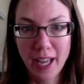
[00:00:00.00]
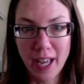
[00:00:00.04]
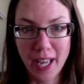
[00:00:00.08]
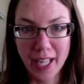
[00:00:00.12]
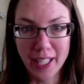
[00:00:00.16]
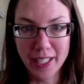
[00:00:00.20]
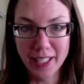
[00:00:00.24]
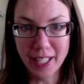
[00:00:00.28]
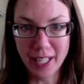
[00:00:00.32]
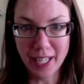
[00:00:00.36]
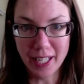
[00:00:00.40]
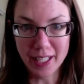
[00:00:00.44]

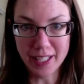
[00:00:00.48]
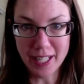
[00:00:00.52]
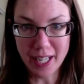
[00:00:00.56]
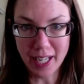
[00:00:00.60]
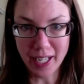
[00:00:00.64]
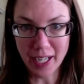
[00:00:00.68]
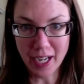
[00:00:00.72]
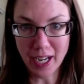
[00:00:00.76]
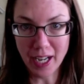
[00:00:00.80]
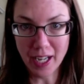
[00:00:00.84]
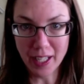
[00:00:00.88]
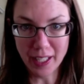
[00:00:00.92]
And then I
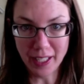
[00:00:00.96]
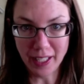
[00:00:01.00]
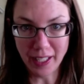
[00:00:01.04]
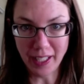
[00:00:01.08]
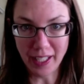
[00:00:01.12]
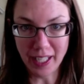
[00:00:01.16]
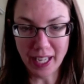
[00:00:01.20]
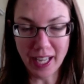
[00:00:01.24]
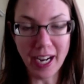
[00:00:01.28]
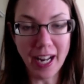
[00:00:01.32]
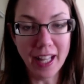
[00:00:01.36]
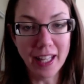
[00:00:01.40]
take
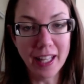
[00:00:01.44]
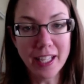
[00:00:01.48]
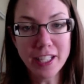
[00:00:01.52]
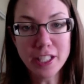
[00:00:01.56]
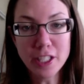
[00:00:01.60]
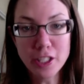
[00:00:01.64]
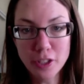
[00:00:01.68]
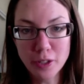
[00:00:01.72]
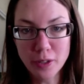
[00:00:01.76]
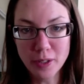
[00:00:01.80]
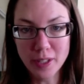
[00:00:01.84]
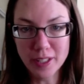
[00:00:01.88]
honey, and I like
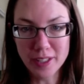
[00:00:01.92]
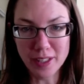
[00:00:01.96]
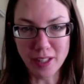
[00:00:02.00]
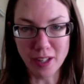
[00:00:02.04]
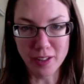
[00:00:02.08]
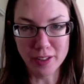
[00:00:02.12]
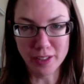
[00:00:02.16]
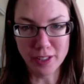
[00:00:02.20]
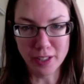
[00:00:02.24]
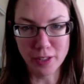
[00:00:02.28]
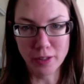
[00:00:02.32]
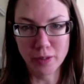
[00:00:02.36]
to do this
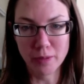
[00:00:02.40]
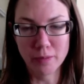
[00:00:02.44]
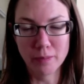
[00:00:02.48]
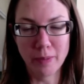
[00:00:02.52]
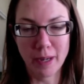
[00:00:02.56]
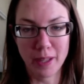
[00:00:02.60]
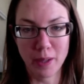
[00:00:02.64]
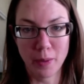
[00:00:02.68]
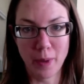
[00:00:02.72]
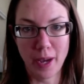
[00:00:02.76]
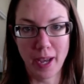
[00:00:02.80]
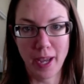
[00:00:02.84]
also,
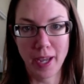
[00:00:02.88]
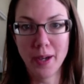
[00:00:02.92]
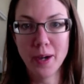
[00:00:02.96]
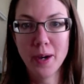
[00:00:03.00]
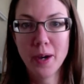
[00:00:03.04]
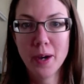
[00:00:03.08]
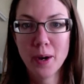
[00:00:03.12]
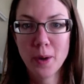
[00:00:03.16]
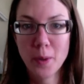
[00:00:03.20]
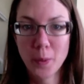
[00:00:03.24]
by the way,